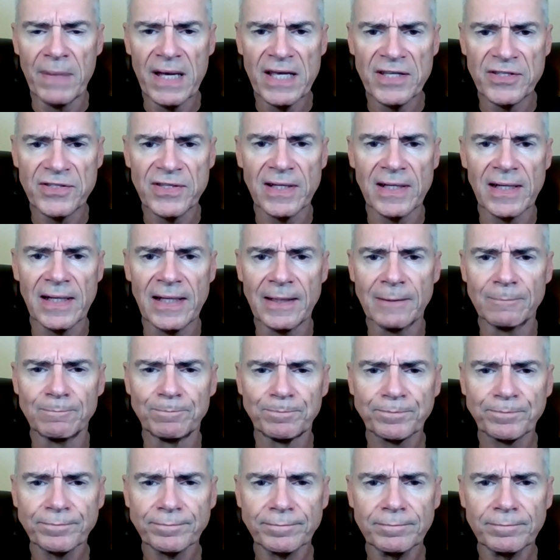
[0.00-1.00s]
basically
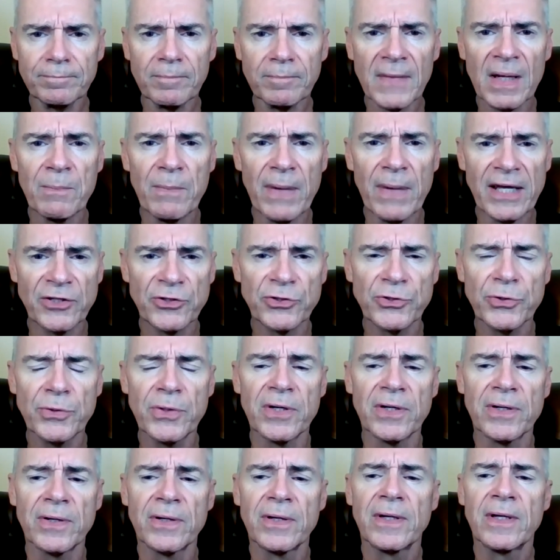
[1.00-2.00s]
make
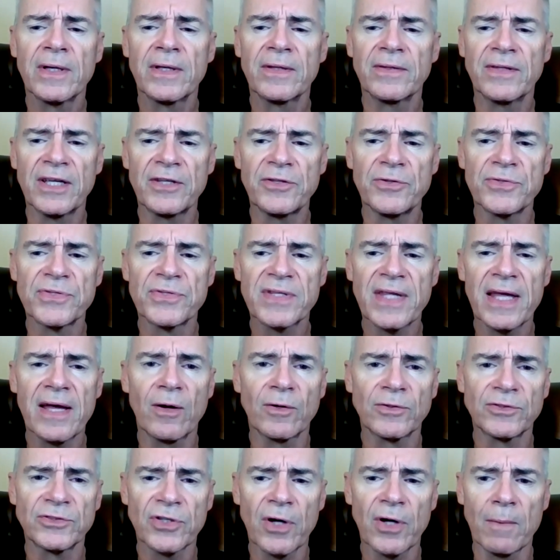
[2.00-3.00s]
sure that you stay
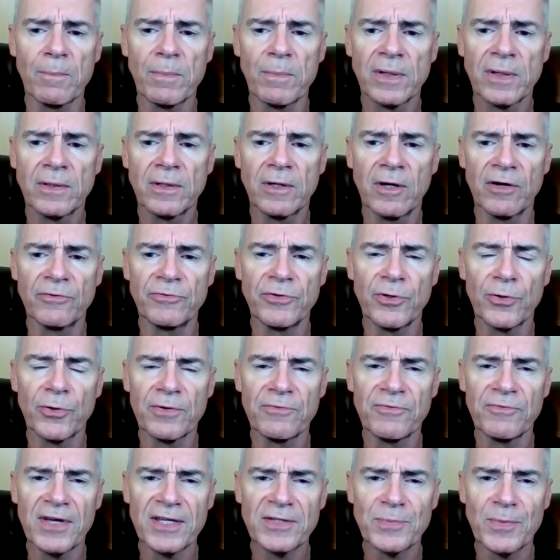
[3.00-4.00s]
on top of your
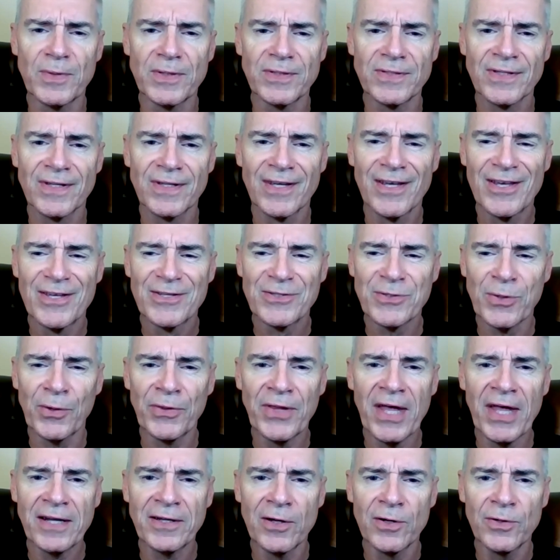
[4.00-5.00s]
investments. So
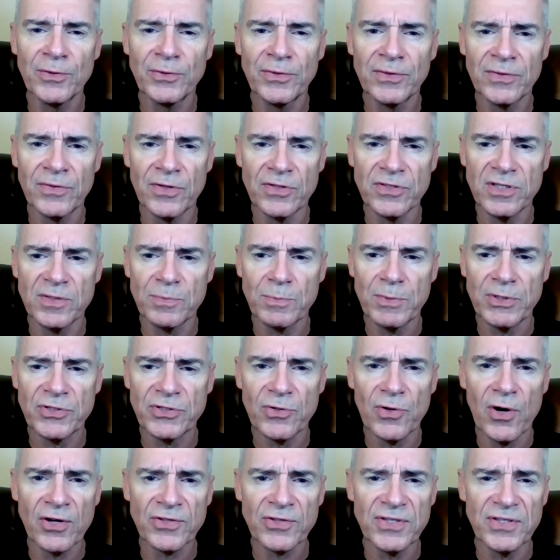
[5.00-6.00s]
on that note, this is
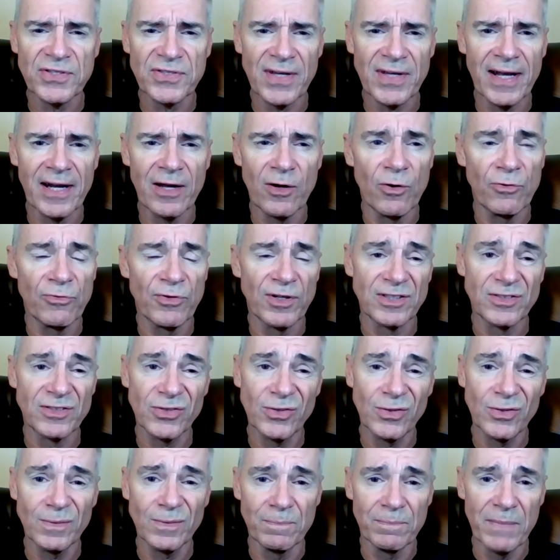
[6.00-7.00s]
Mister Oxy signing off
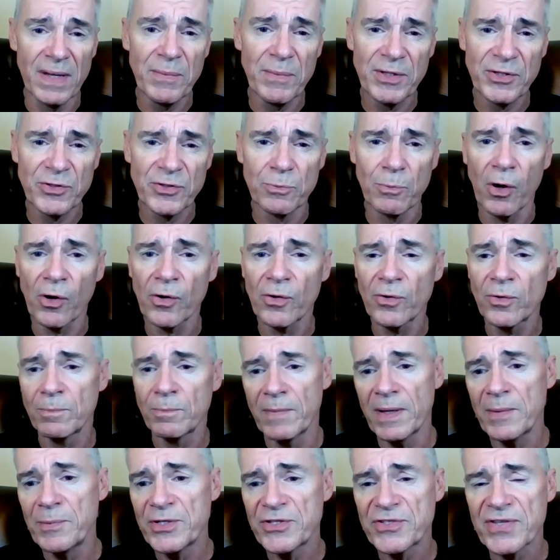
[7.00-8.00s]
until maybe tomorrow,
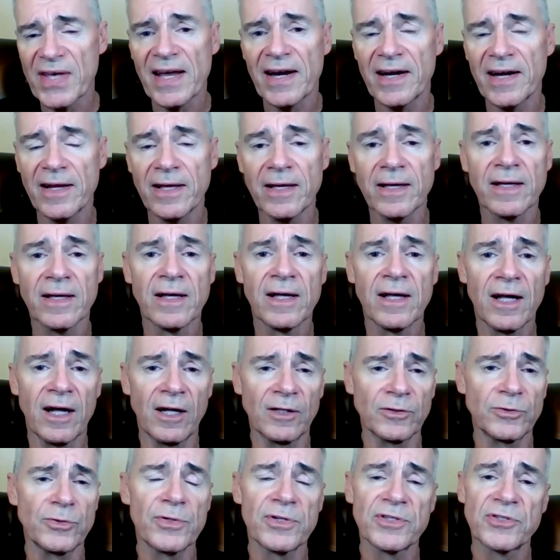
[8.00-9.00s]
maybe Saturday.
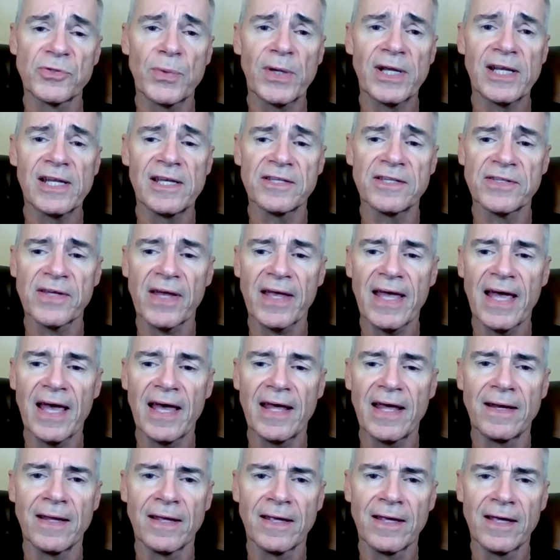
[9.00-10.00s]
I'll do it as quickly as I
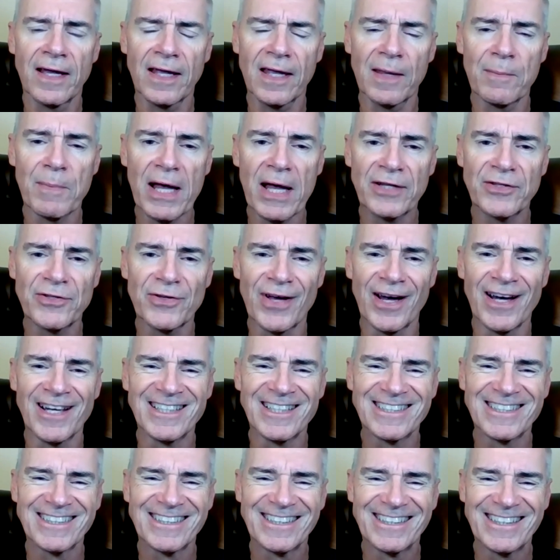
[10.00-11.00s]
can and get back to you
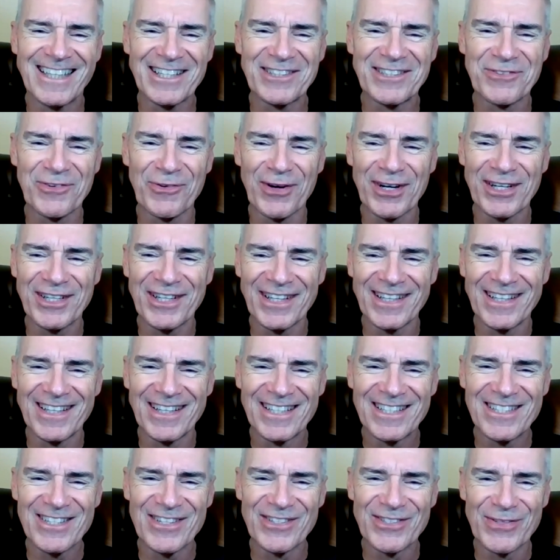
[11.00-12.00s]
guys. Thanks for watching.
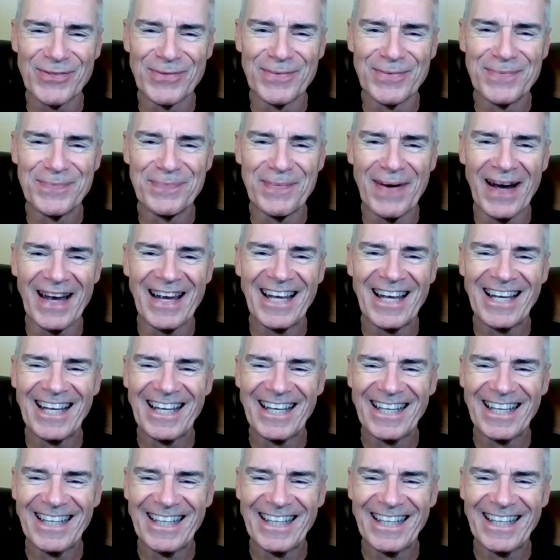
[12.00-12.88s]
See you soon. Bye.